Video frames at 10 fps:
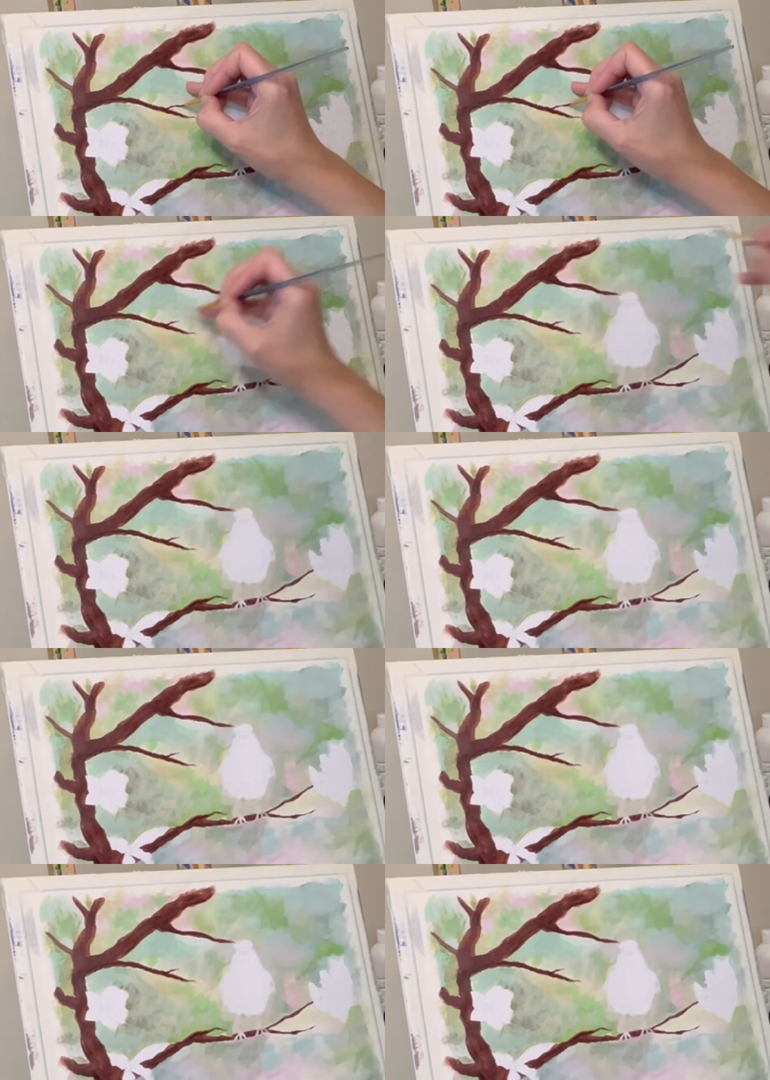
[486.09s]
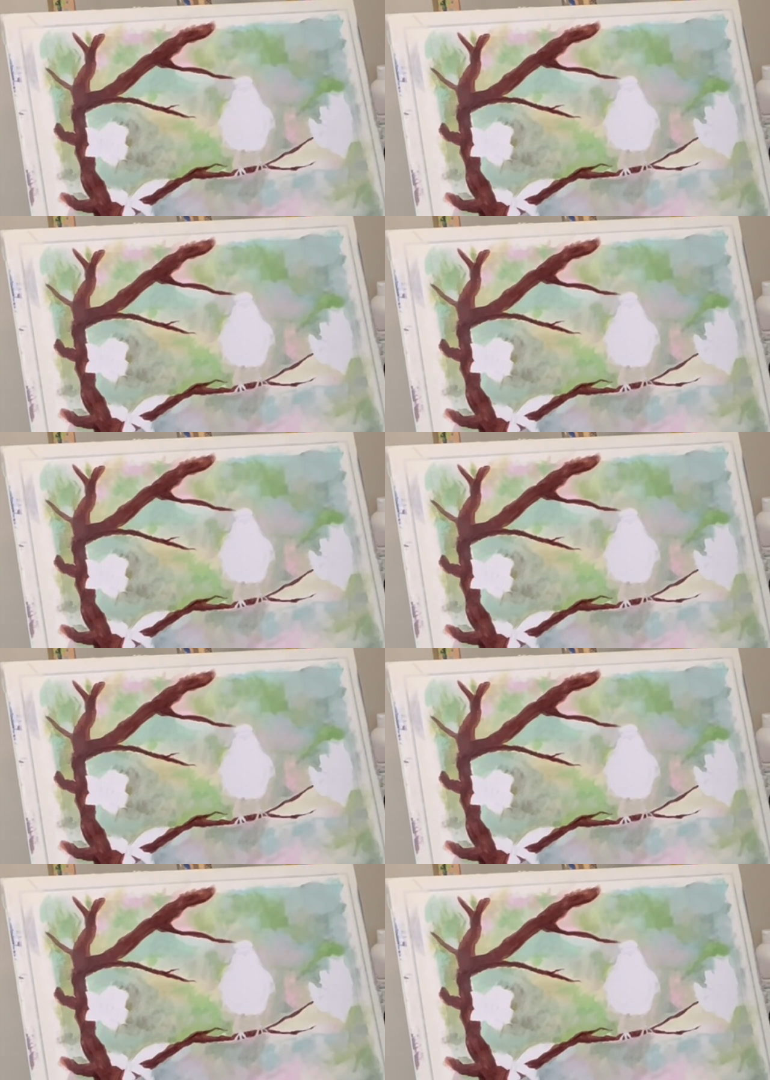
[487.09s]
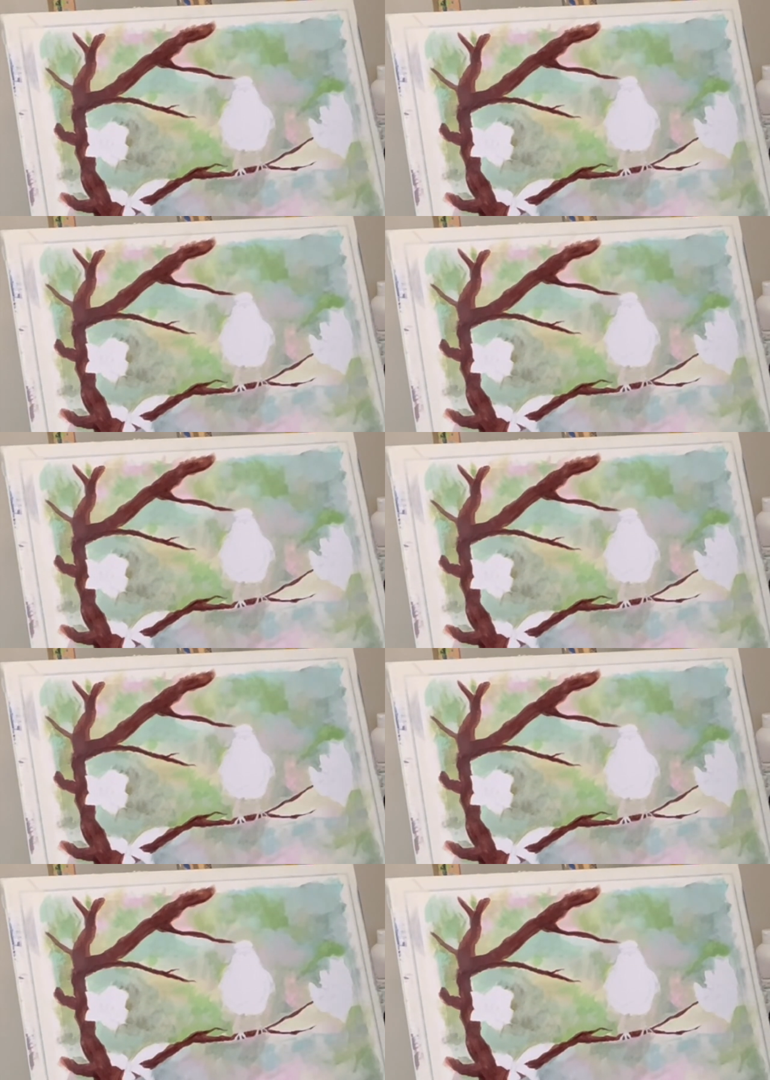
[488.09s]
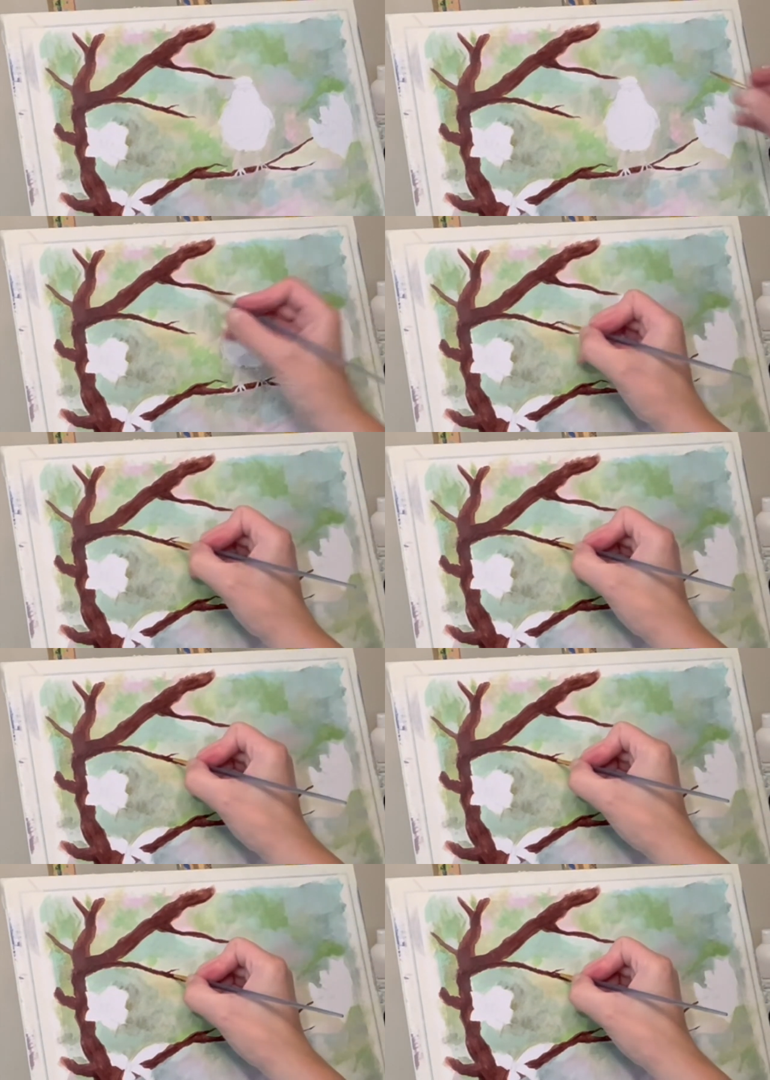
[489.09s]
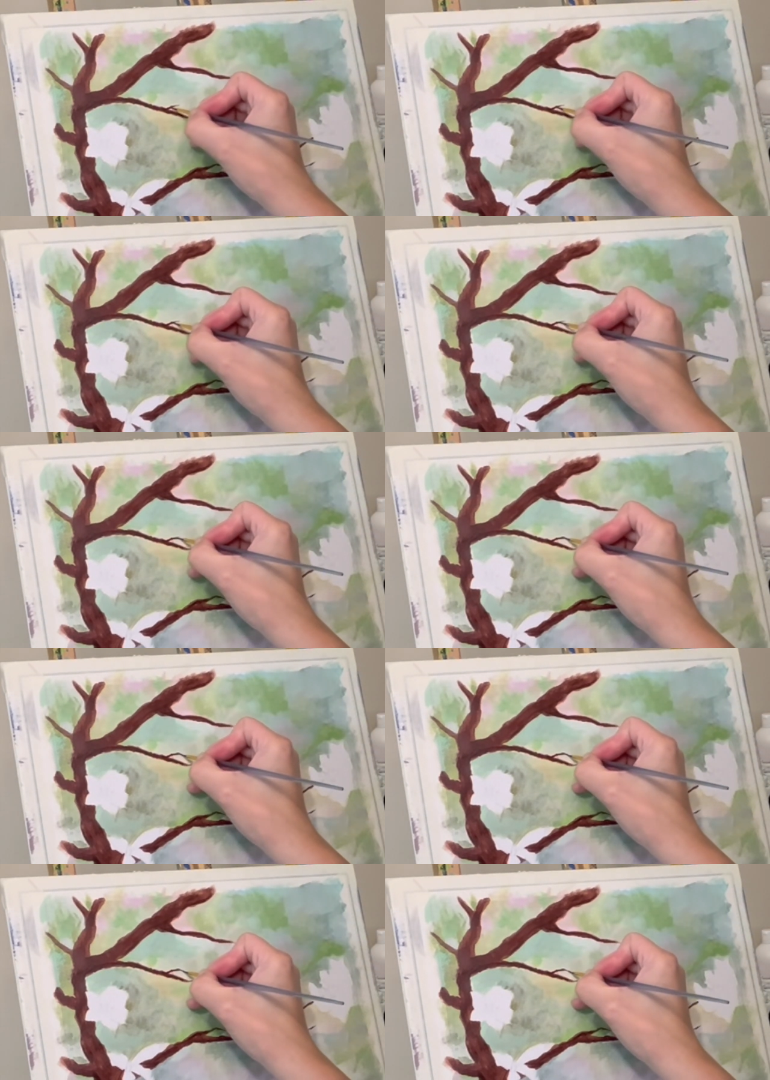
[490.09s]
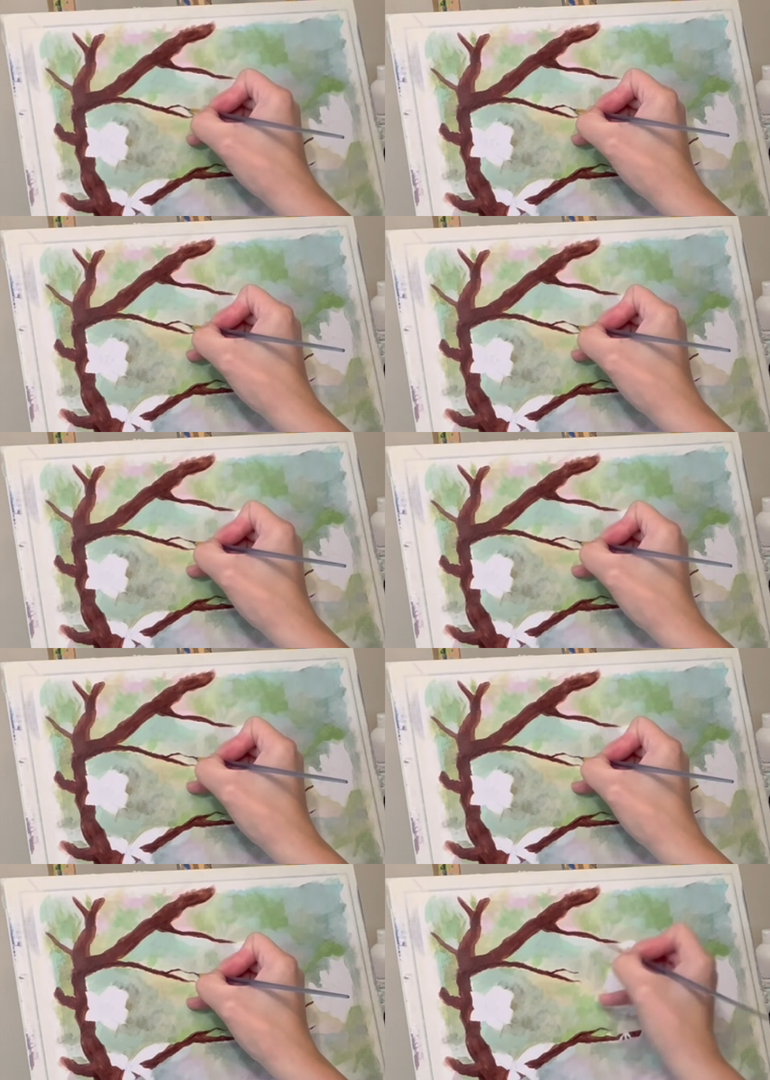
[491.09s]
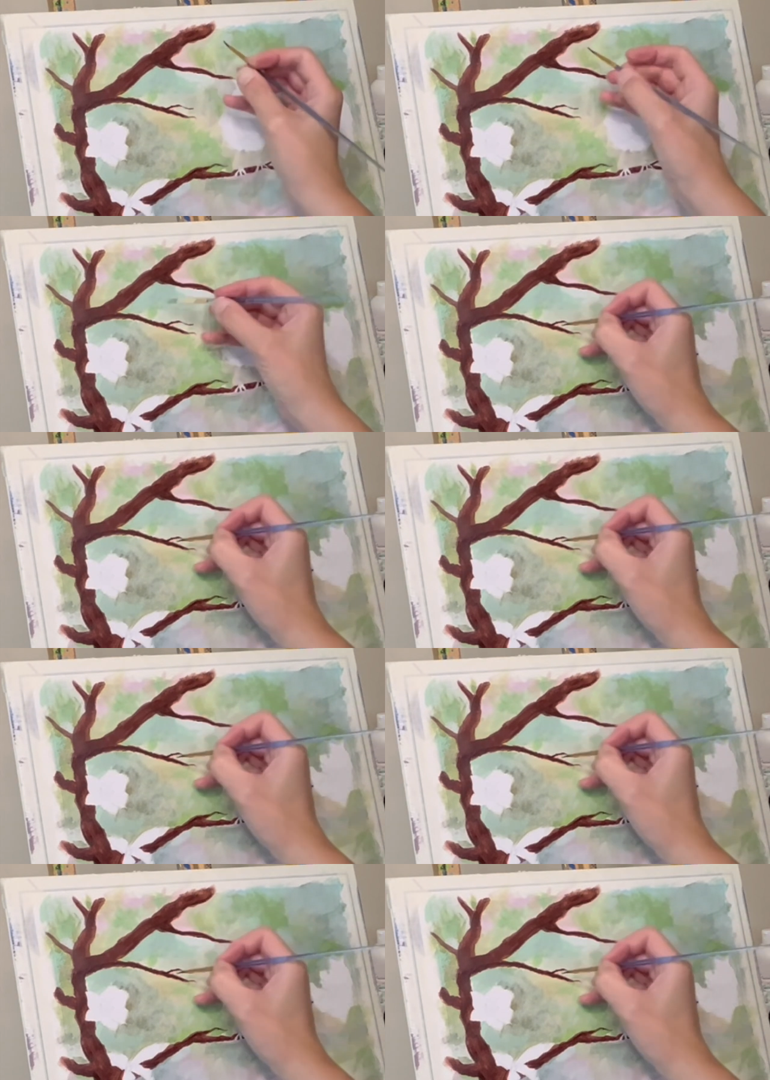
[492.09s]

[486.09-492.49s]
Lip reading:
[unreadable: no face in view]